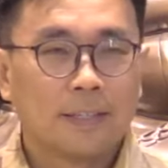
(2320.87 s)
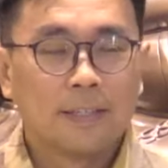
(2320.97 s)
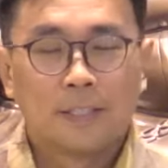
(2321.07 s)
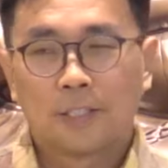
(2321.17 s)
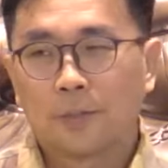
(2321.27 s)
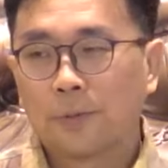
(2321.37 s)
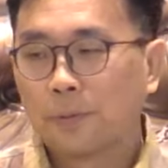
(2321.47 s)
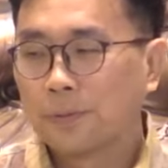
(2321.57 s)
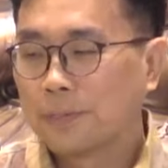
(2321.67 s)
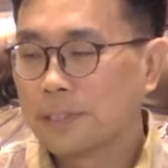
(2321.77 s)

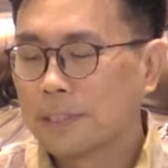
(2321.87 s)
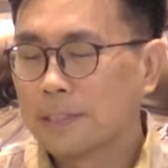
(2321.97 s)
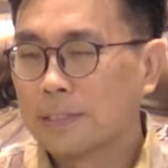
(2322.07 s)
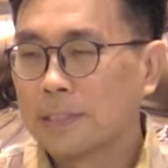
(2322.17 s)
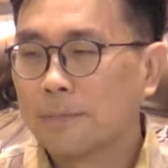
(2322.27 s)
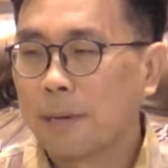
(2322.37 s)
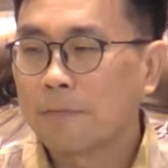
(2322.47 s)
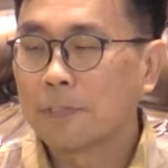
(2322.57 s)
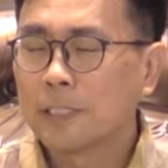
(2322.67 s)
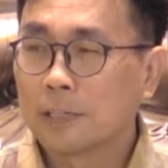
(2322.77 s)
So the
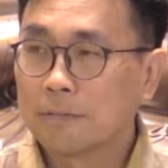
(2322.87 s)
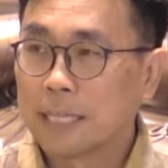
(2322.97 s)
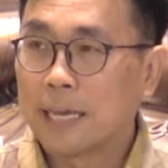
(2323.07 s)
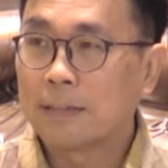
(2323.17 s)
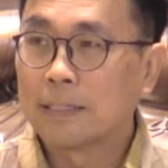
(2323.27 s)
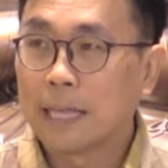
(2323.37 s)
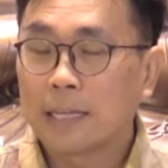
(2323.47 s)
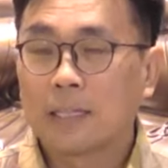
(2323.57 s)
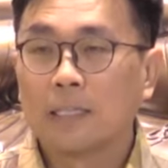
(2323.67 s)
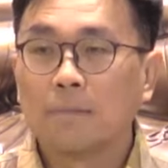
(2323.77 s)
mindfulness of death, the
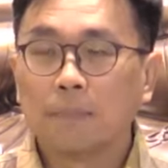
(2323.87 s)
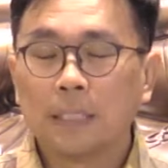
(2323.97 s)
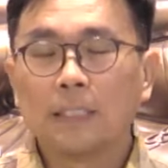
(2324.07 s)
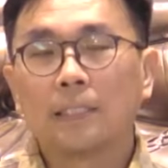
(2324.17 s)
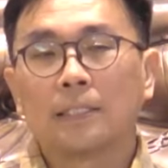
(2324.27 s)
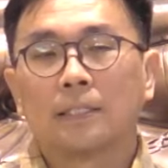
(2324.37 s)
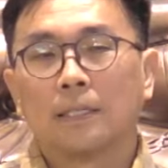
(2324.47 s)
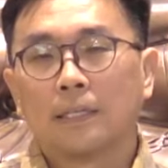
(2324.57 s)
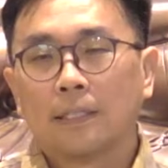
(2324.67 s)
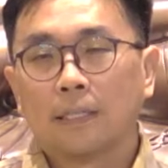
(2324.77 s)
death here means
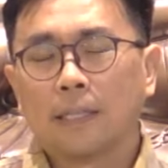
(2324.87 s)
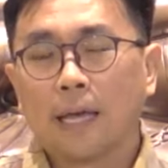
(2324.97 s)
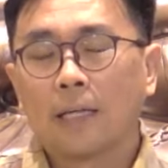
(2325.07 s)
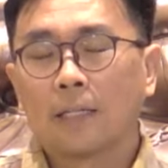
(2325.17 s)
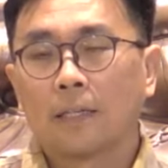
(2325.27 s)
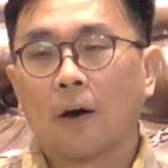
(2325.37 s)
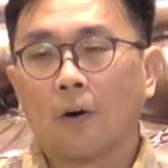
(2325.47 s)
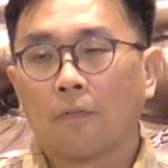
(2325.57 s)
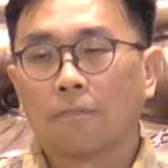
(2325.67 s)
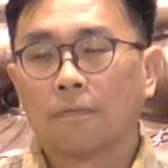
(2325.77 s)
the death
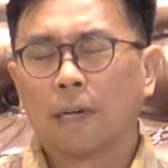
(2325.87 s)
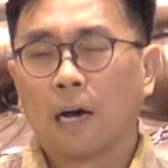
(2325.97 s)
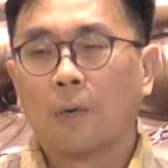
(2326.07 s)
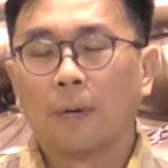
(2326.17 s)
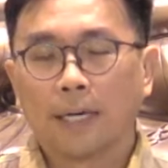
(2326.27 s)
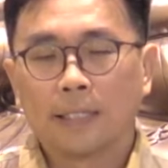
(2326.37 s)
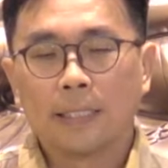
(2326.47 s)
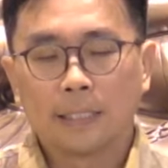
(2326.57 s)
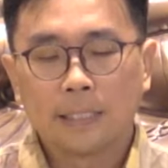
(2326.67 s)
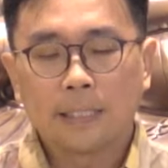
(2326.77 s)
of our
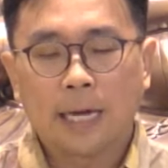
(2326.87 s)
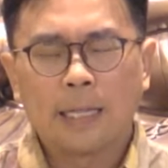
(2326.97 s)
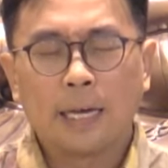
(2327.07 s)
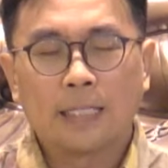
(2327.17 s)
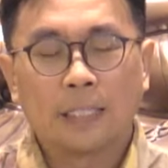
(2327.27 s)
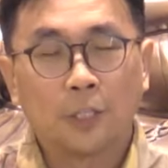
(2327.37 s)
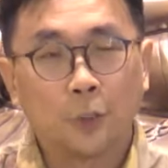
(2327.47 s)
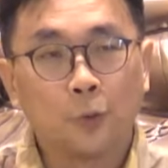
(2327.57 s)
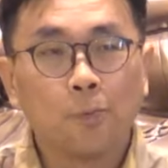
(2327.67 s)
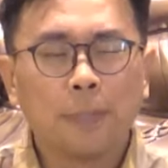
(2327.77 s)
existence, either as a
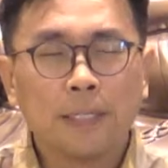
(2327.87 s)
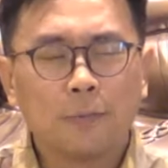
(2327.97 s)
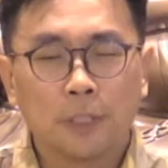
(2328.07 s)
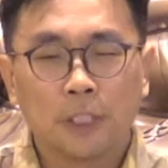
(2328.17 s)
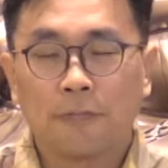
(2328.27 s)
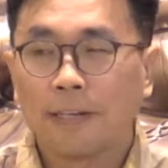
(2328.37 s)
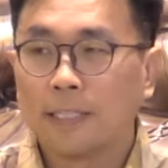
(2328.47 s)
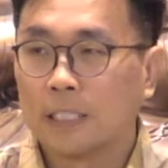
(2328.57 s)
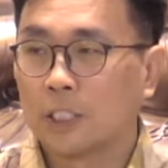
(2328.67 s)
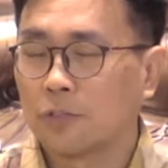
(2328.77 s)
human, which is very
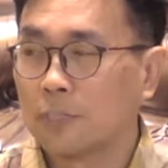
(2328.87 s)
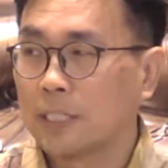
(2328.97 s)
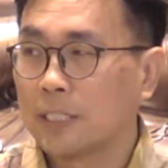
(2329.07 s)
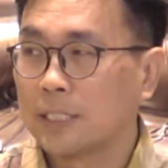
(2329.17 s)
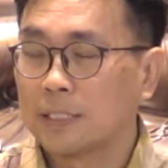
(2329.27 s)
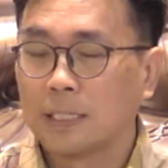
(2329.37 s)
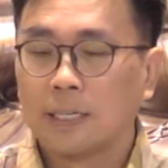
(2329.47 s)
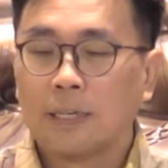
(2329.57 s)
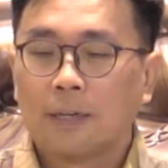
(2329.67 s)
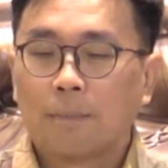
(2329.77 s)
discrete,
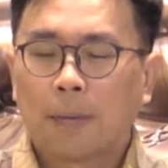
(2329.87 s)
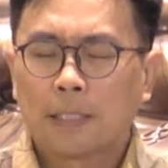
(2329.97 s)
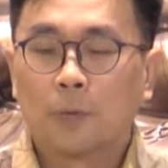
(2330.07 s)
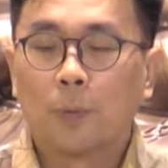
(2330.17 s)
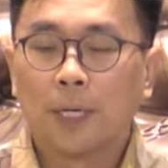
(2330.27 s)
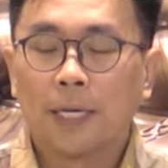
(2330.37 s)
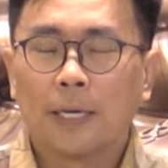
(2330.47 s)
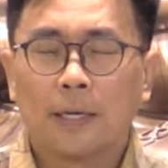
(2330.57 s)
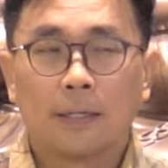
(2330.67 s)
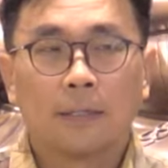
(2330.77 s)
pass
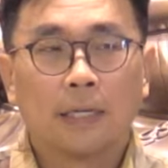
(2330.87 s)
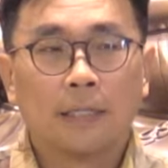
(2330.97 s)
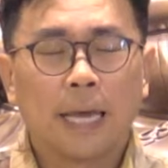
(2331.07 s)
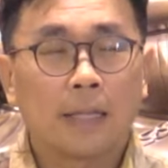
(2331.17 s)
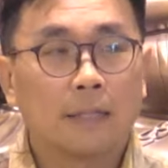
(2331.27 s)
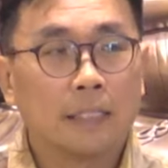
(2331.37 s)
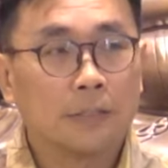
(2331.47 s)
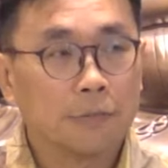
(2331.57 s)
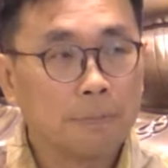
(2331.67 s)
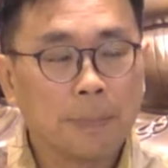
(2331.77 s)
away. A death is
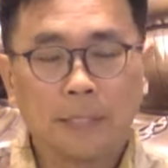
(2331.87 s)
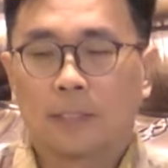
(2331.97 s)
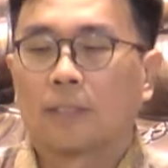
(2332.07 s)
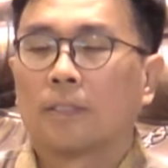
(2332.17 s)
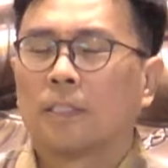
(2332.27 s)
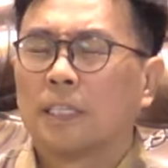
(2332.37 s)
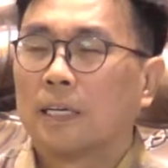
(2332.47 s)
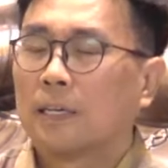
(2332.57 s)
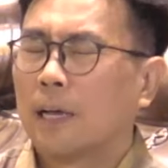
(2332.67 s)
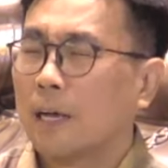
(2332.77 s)
a rebirth,
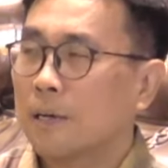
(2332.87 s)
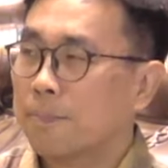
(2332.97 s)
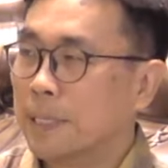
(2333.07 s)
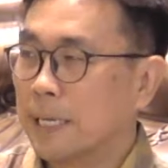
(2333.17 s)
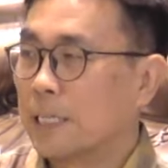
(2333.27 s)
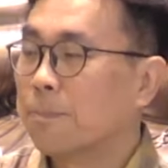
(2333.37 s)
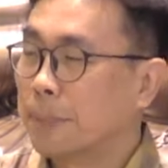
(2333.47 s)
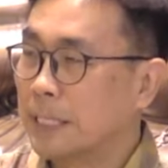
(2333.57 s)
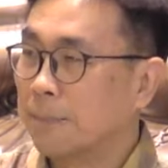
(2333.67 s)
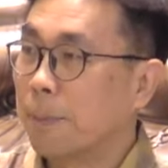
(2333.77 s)
another
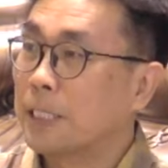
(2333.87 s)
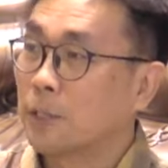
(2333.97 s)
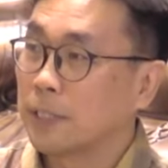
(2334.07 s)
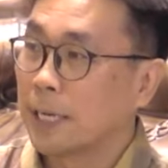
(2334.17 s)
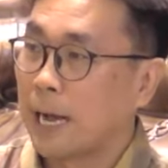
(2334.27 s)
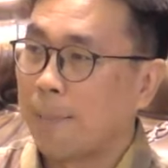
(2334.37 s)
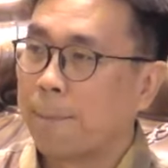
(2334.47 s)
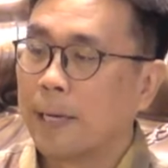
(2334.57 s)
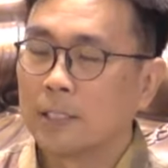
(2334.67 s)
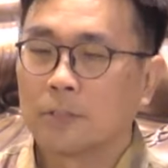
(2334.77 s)
being based on the
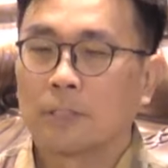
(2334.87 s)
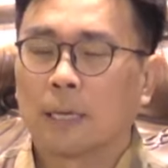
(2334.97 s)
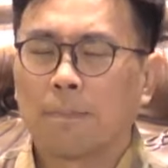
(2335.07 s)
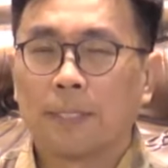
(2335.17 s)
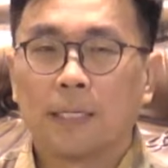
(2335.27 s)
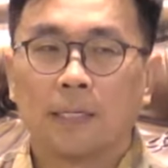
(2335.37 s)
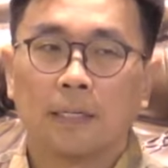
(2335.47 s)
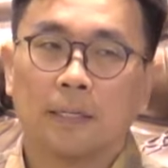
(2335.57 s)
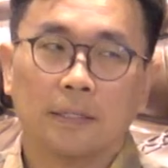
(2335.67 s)
karma. So it can be a